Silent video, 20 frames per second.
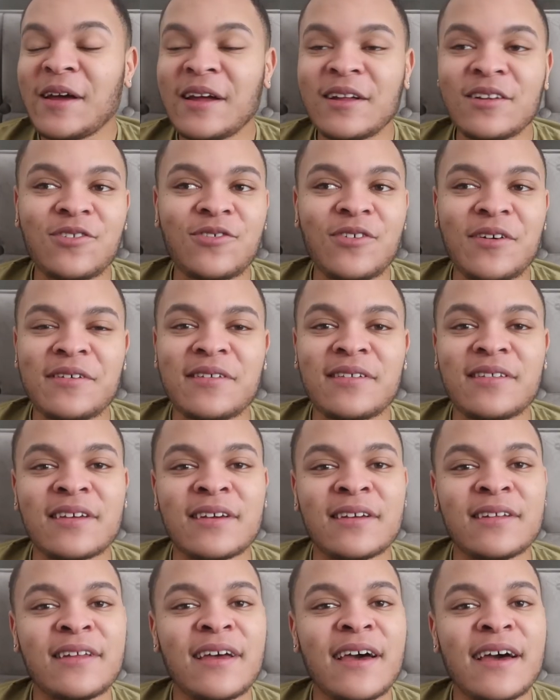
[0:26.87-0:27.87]

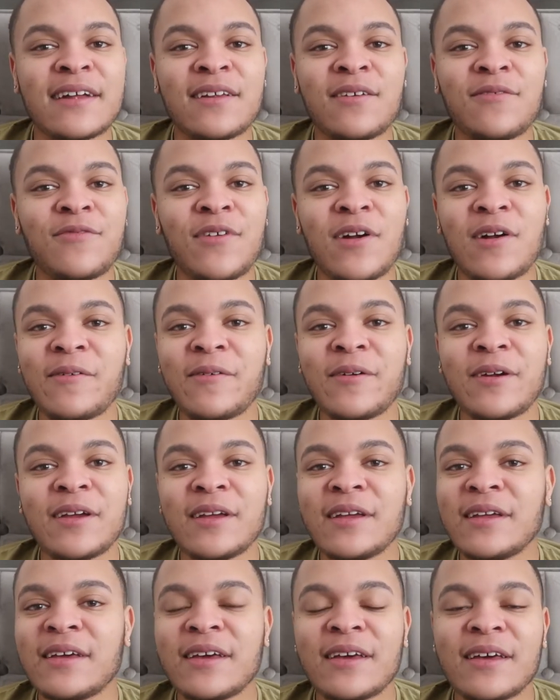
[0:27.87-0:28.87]
interesting and a
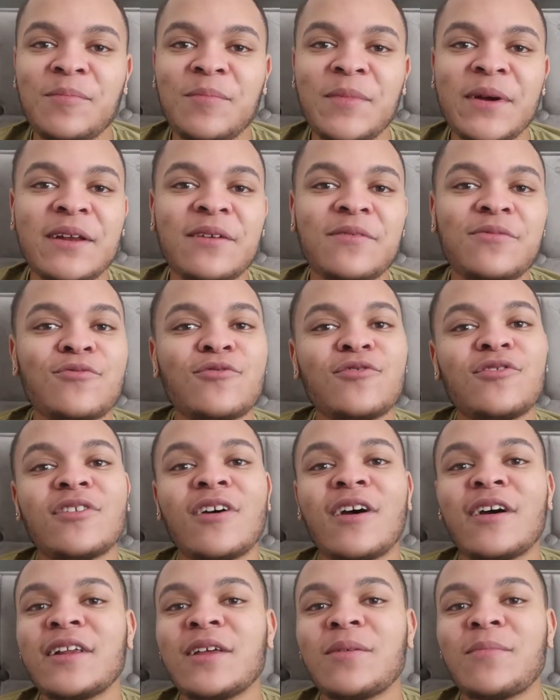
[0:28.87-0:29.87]
very meaningful
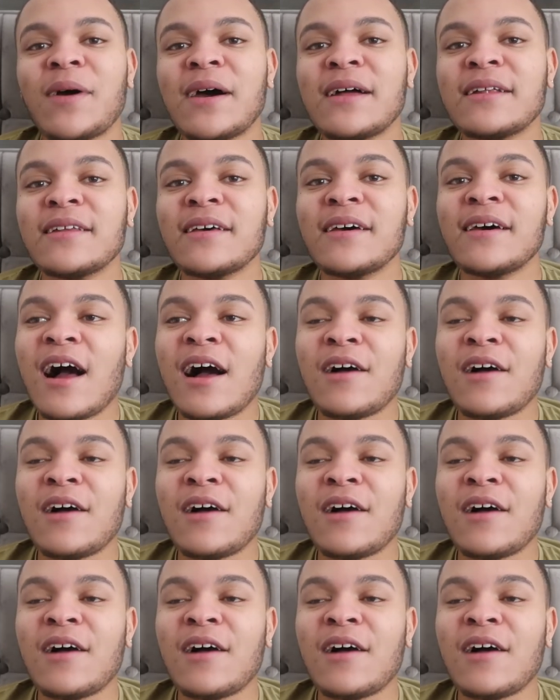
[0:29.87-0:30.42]
journey, man.